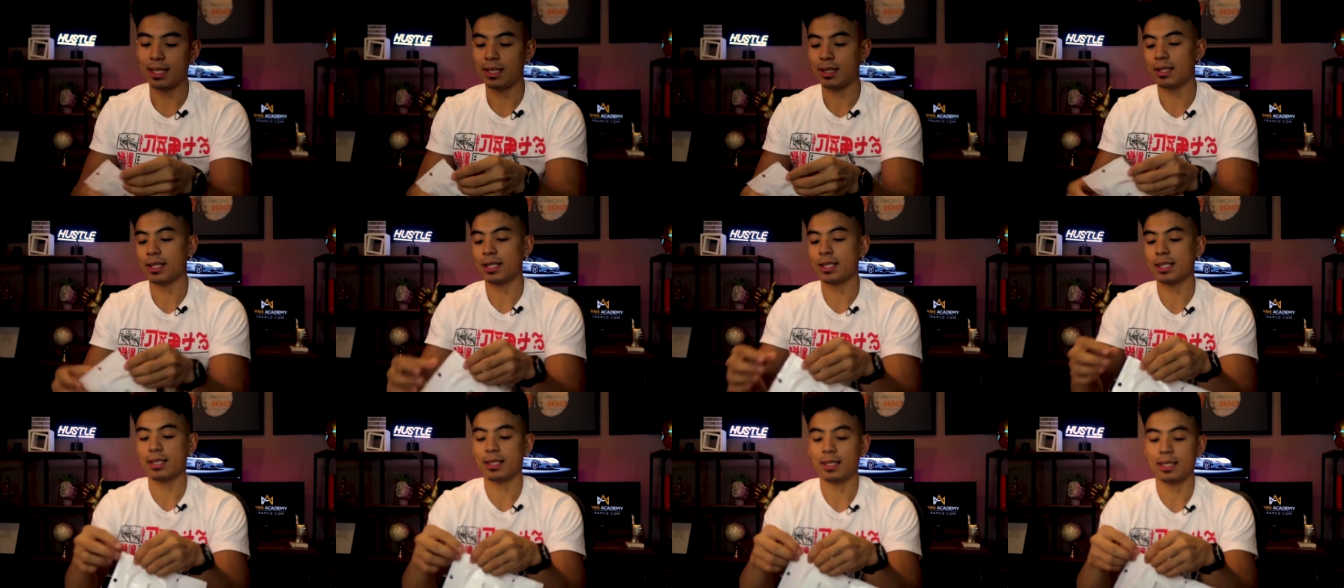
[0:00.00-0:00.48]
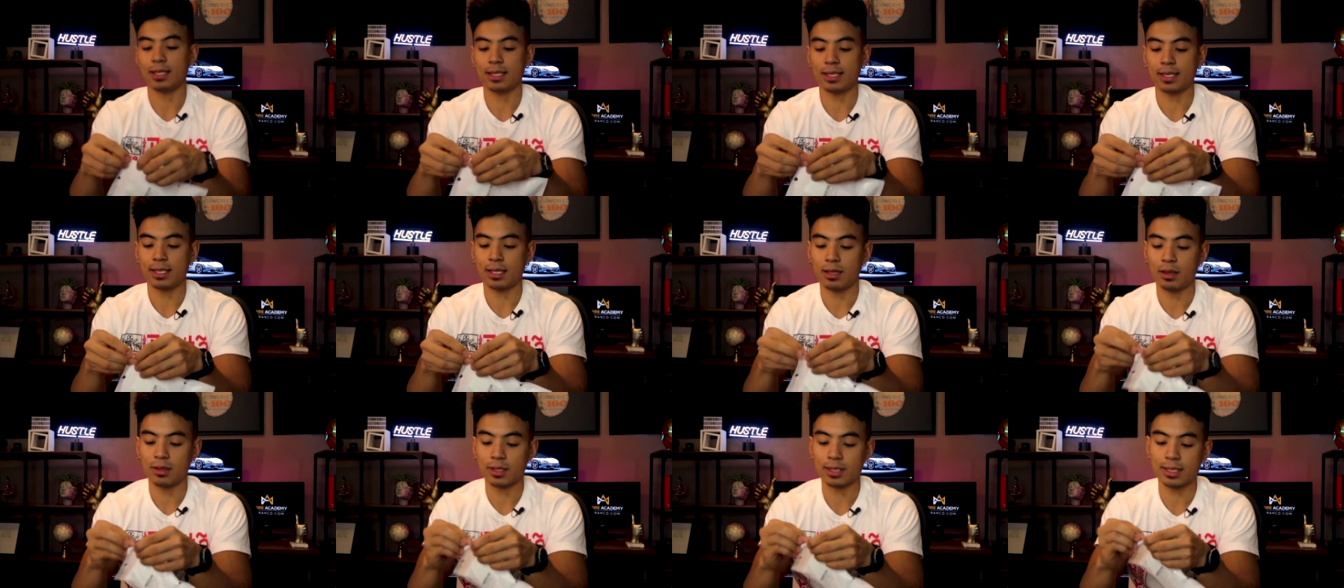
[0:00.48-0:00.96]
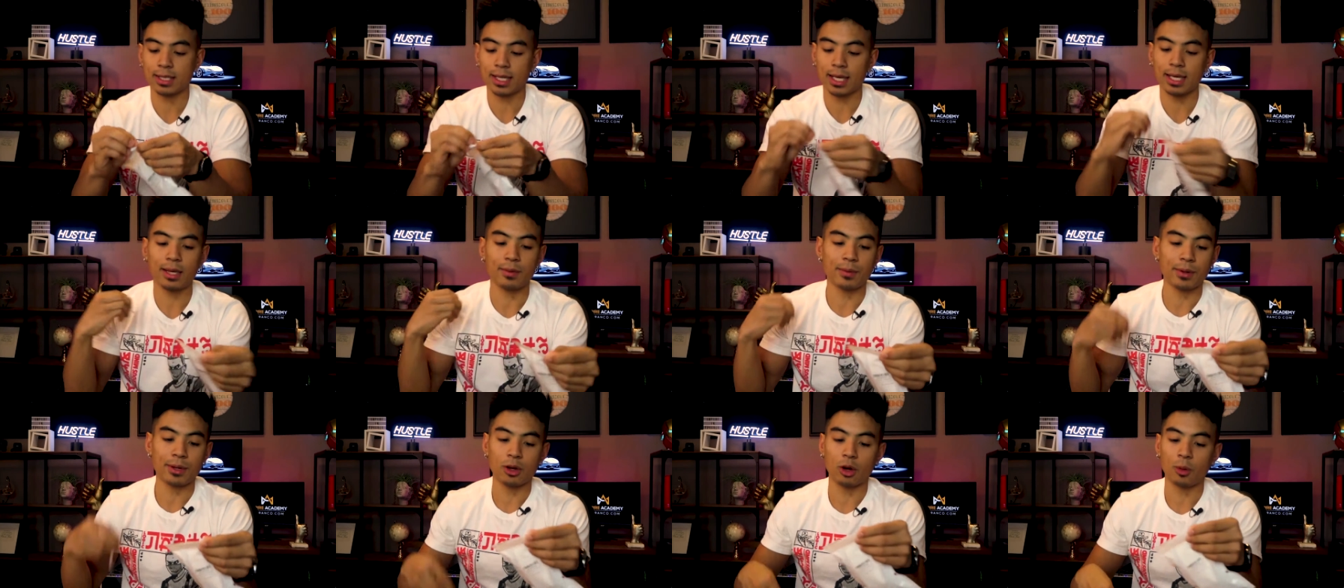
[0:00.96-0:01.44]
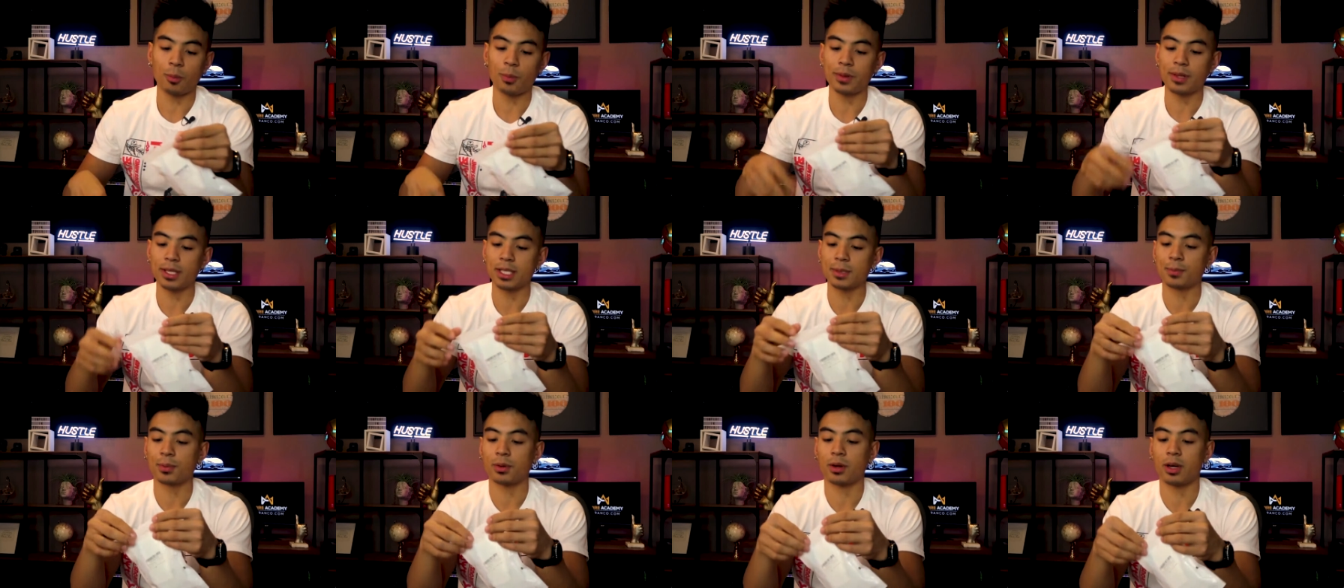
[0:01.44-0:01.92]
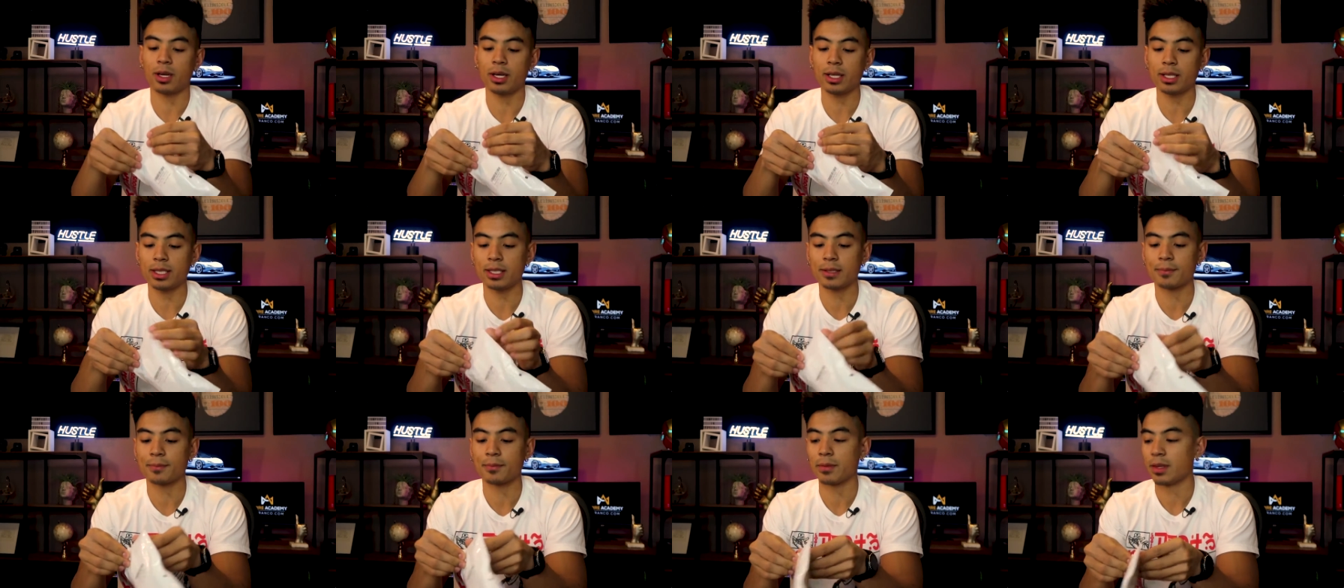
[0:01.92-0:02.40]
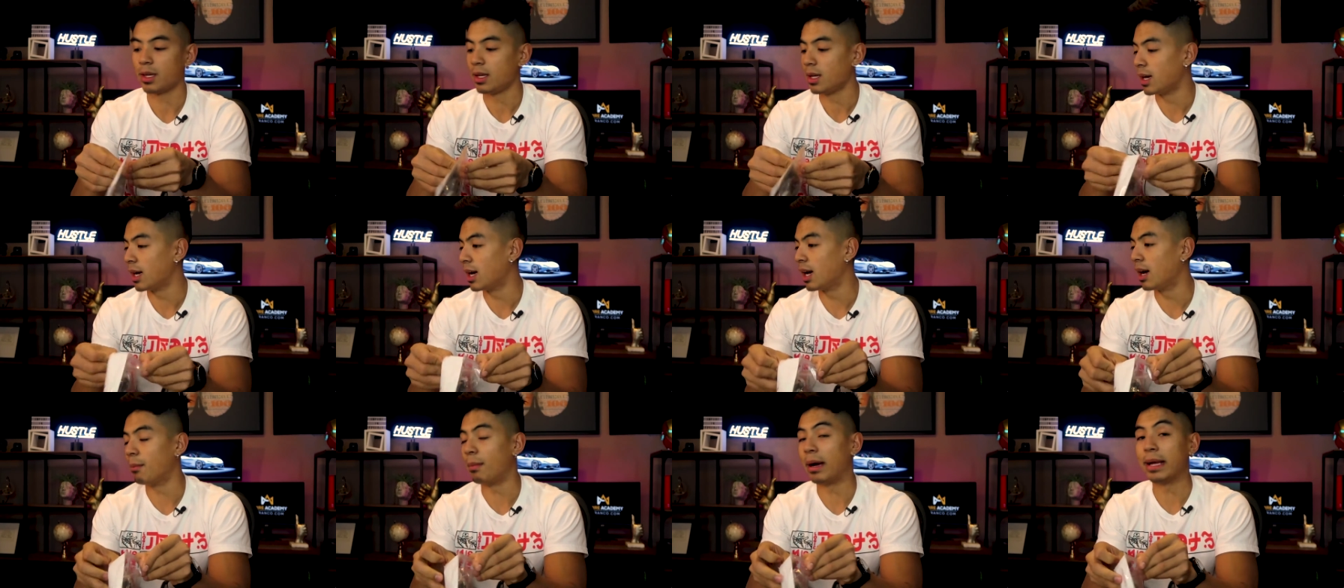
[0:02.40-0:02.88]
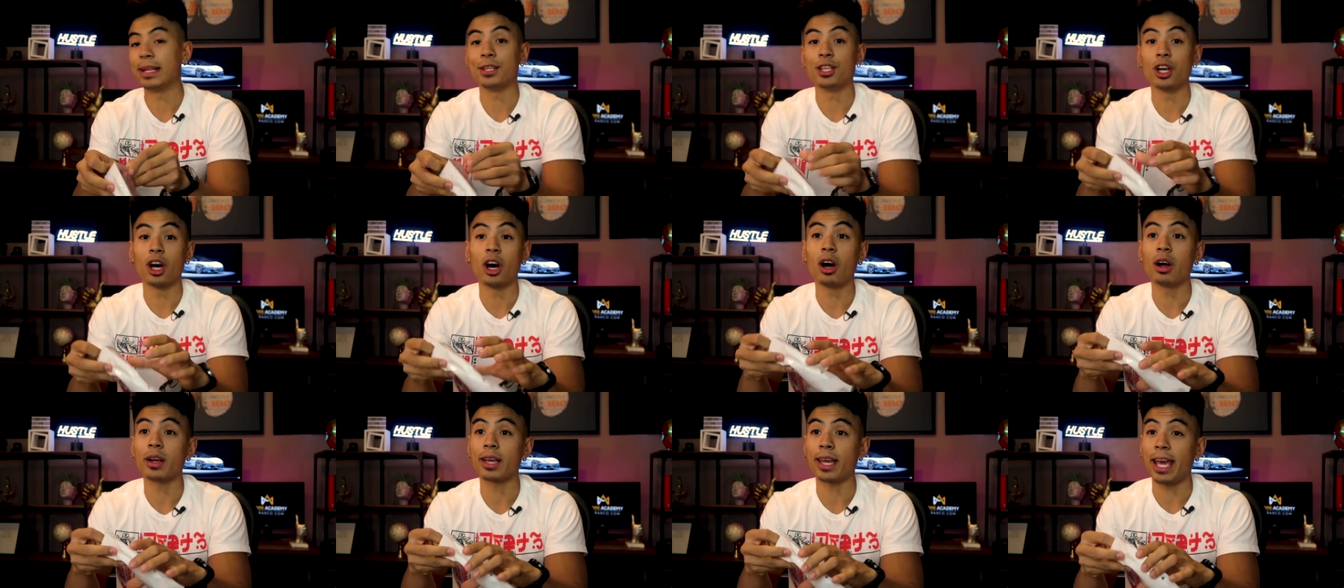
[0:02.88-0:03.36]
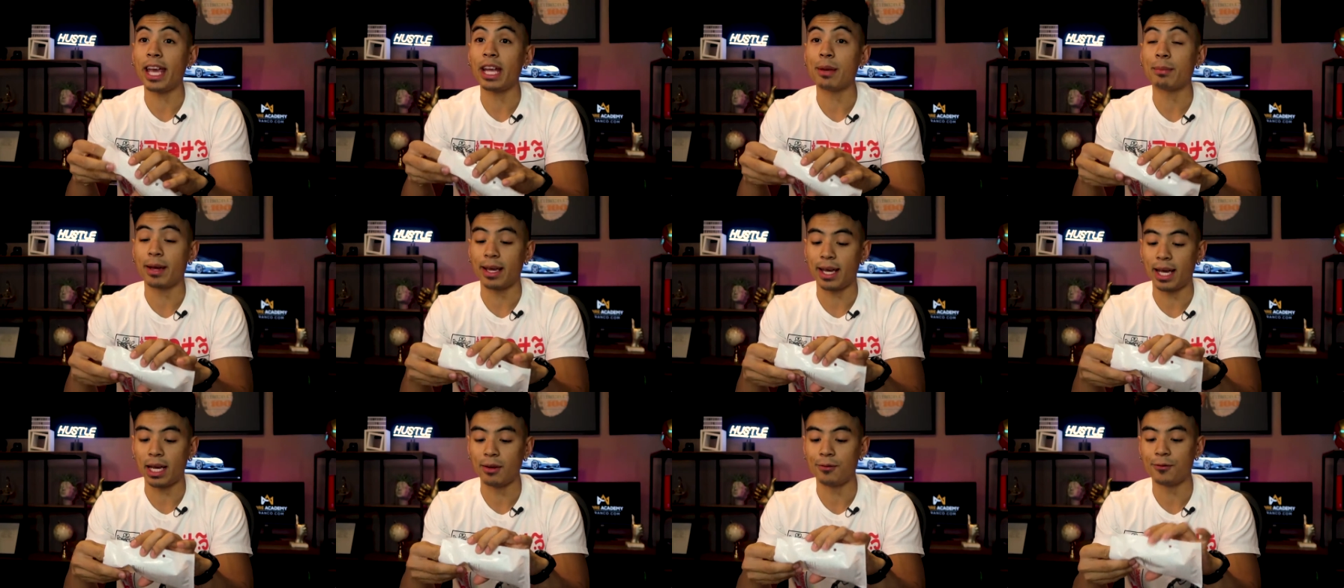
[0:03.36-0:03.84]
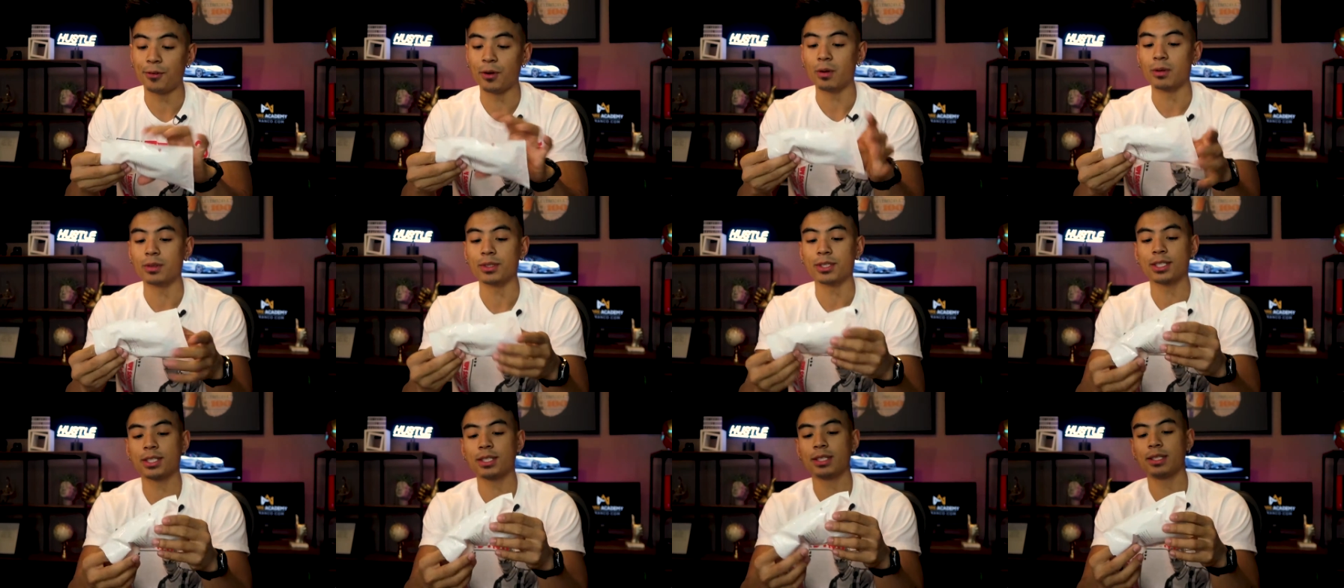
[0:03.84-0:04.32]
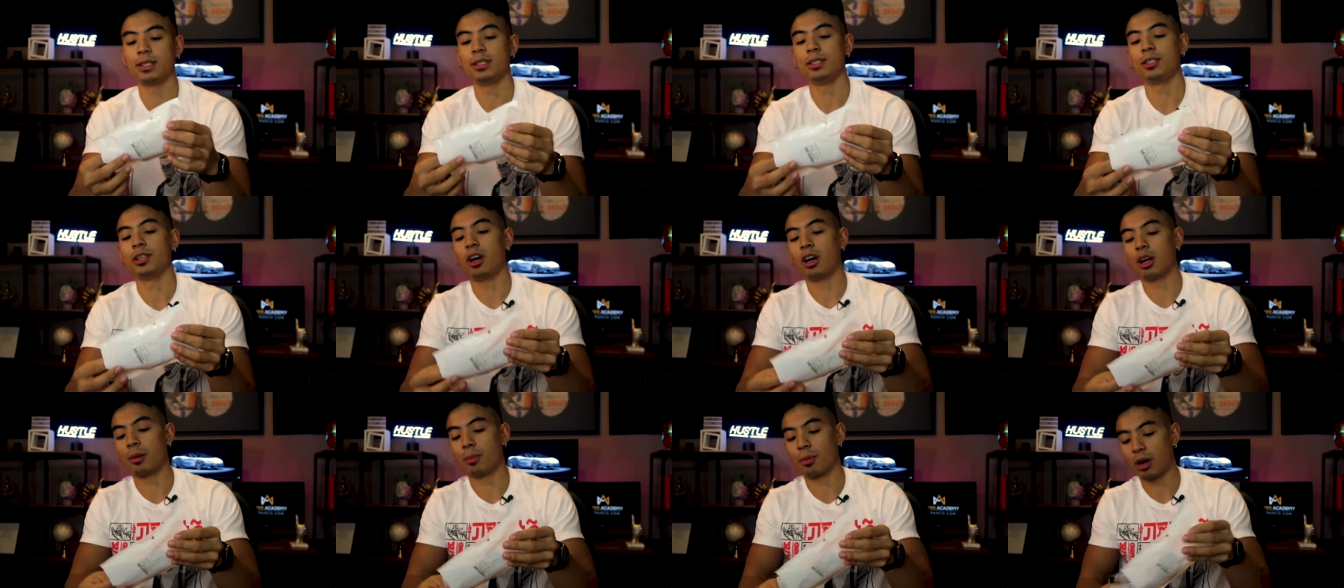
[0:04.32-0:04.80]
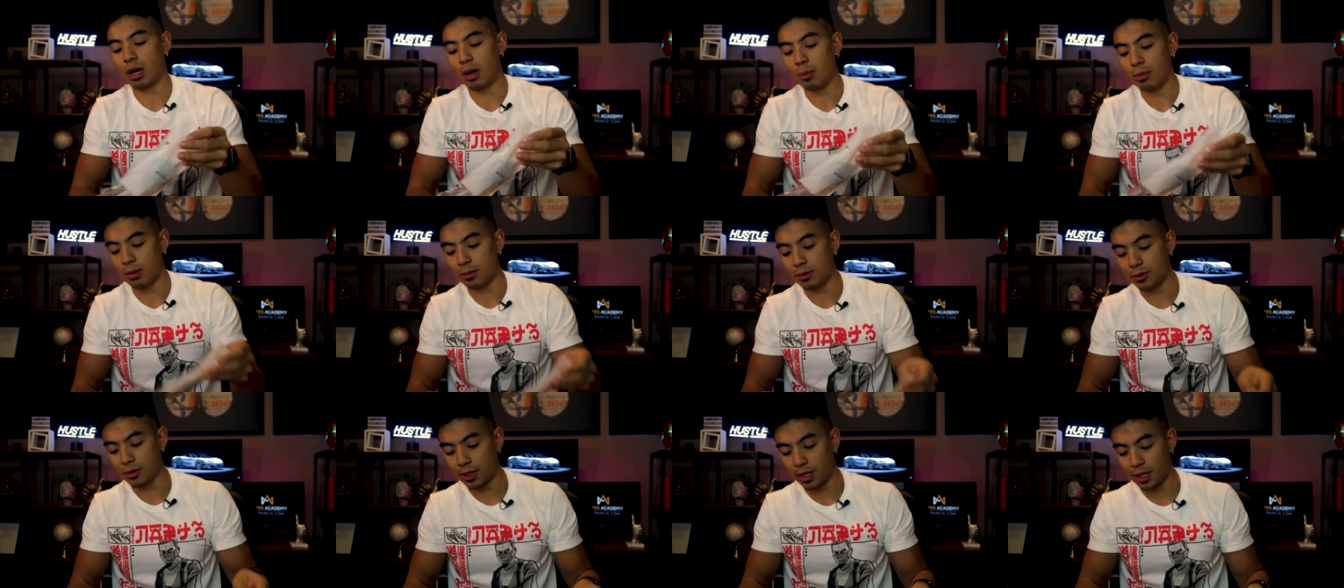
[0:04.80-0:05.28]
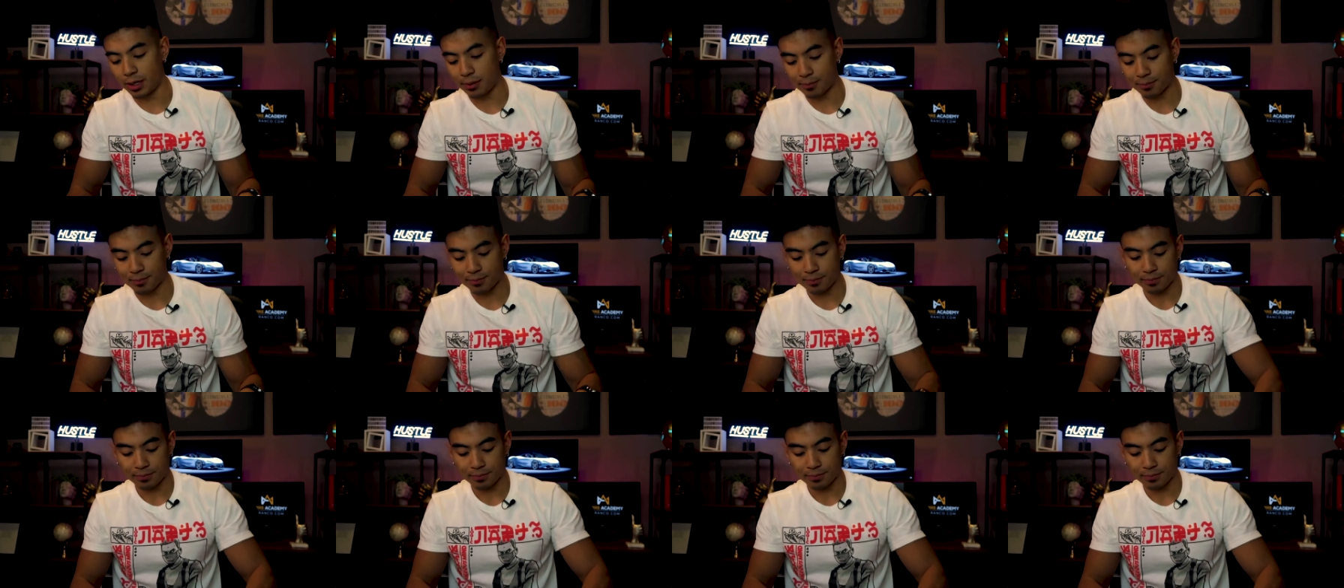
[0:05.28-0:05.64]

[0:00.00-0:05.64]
see what this is looks like when you open this product. Uh, my dog ate my headphones. Dog problems, right?